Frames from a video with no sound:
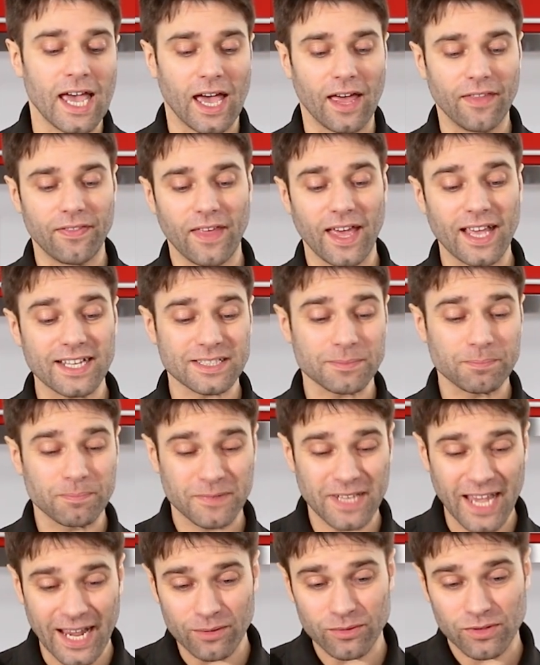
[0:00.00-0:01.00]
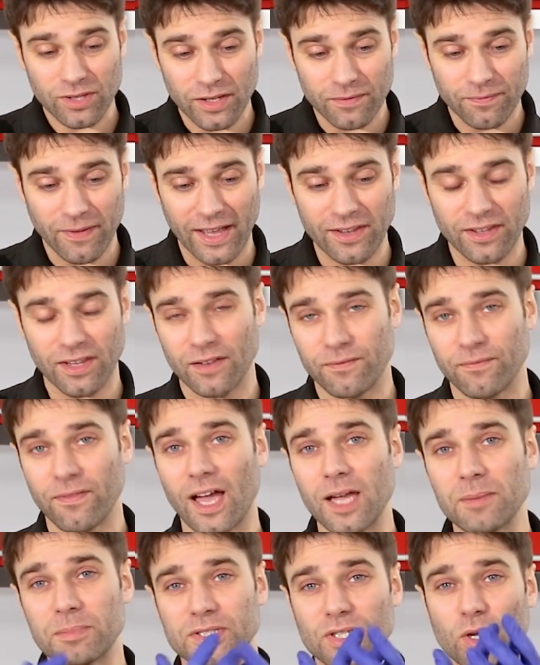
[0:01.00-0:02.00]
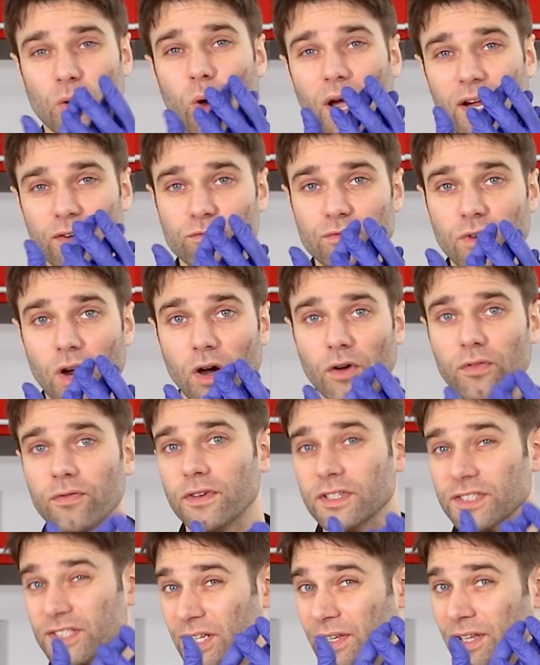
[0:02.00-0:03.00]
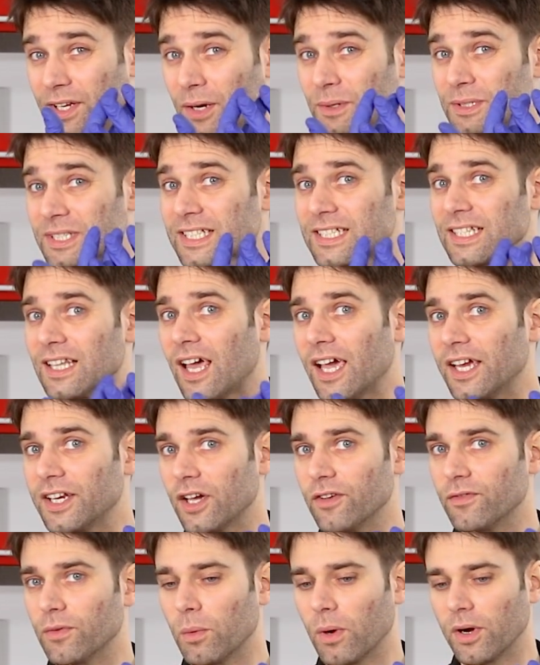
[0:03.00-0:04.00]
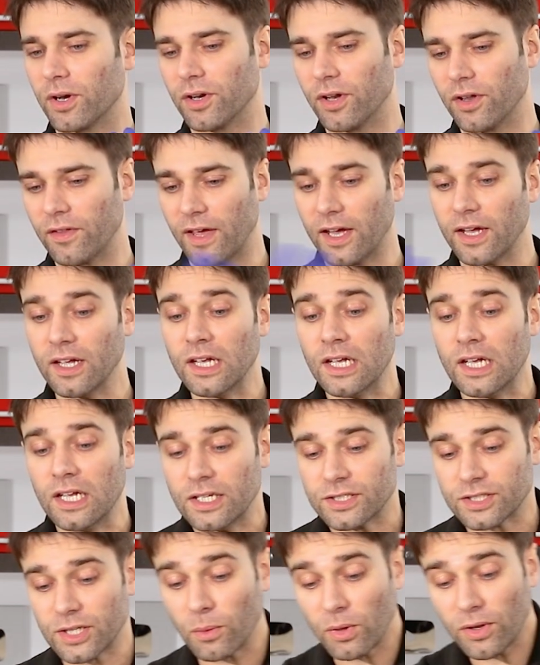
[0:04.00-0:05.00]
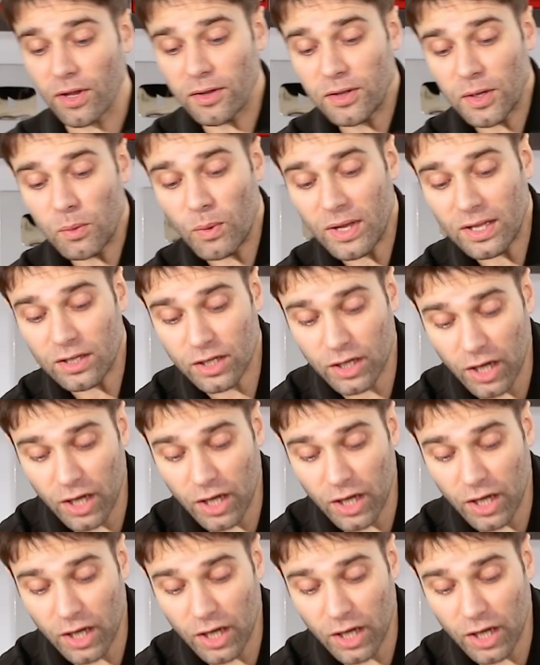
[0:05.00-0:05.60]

And that's down to the fact that the fibres are quite rough and so they don't slide over one another. So although they will